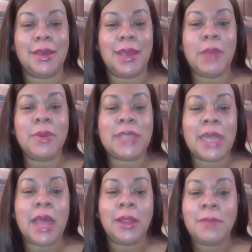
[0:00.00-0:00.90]
It was
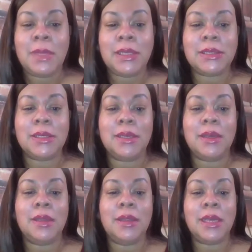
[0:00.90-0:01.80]
at Elements
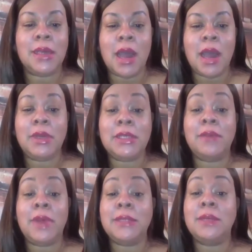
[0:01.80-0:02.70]
that God
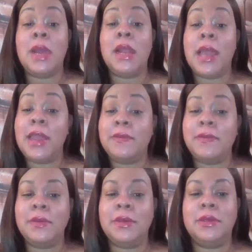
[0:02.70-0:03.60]
redirected my
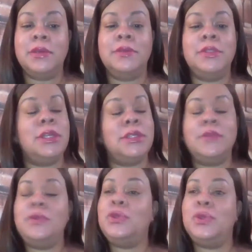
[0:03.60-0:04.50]
life just a
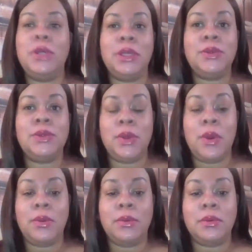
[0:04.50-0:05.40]
few short years ago.